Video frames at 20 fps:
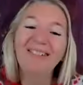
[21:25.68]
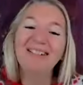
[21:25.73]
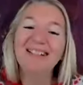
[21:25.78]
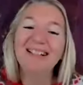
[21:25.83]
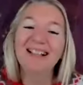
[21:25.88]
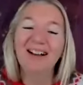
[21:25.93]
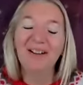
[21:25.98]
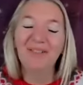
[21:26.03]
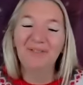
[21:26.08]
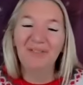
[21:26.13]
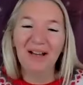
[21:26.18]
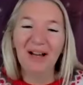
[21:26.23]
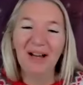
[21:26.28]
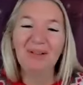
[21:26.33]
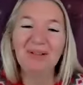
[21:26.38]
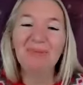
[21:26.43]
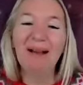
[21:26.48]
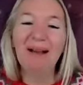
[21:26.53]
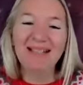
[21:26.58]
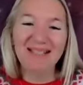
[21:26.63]
I was laughing.
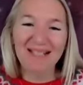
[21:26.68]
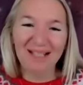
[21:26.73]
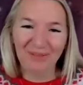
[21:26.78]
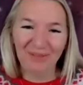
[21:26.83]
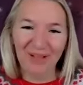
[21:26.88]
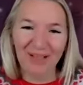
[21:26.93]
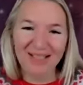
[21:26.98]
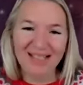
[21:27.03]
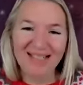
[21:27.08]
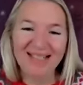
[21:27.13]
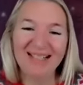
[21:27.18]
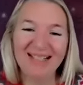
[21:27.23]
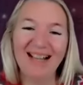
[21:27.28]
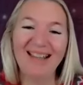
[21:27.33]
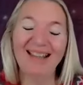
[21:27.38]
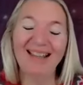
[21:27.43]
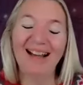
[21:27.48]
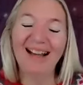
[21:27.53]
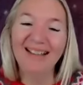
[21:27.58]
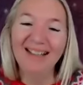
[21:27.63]
I was waiting for you to
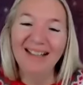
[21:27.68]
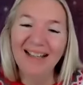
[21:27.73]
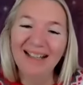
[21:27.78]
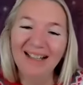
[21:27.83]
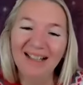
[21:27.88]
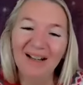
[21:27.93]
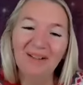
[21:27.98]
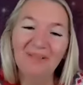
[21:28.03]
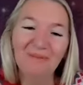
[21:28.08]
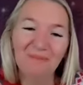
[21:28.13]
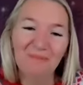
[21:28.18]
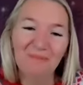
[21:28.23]
say that. Yeah, yeah.